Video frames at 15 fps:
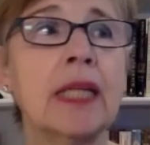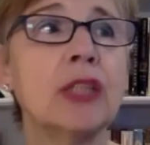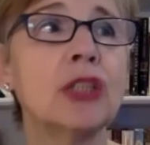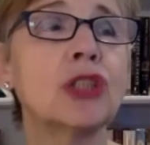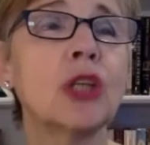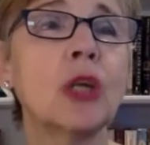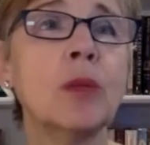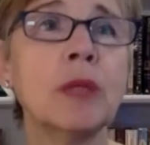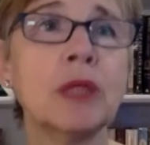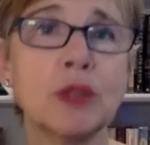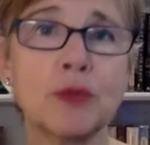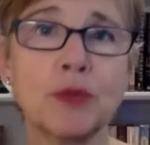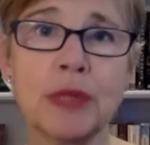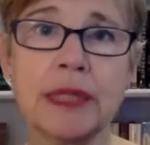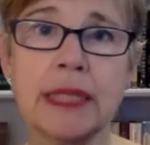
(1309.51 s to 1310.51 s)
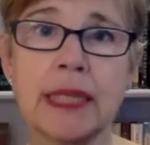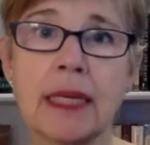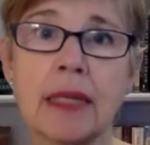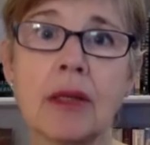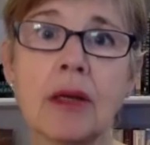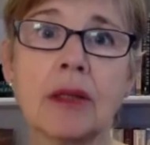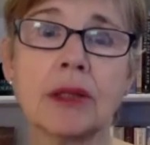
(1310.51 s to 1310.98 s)
so much of
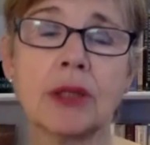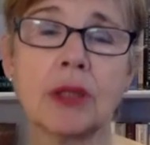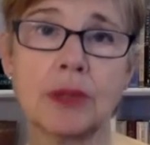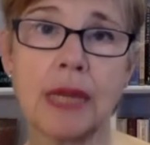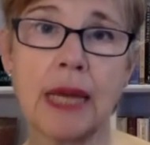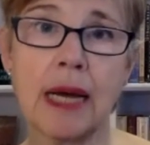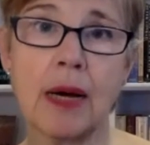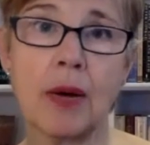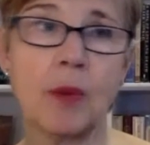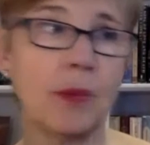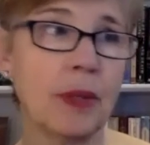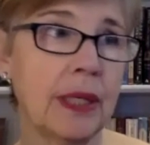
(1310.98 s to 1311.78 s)
retail also now